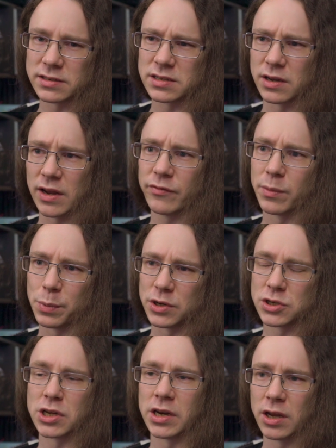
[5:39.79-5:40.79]
So
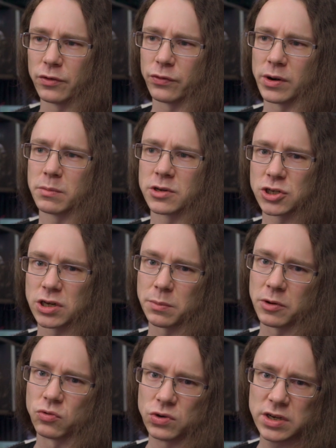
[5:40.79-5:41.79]
everybody's going to go for it because you can
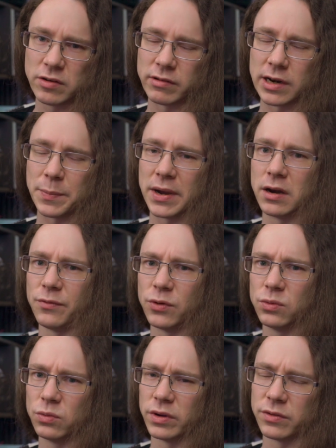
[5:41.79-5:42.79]
be really, really
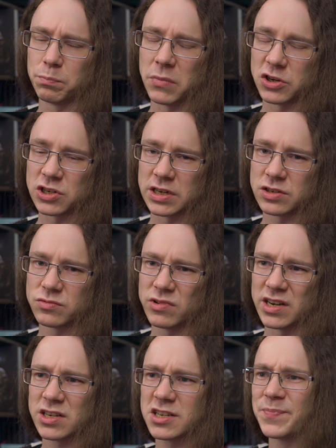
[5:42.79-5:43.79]
powerful with much less
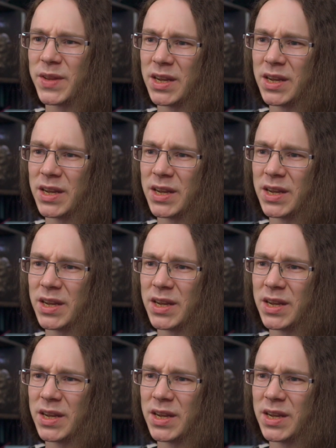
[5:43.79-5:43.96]
risk.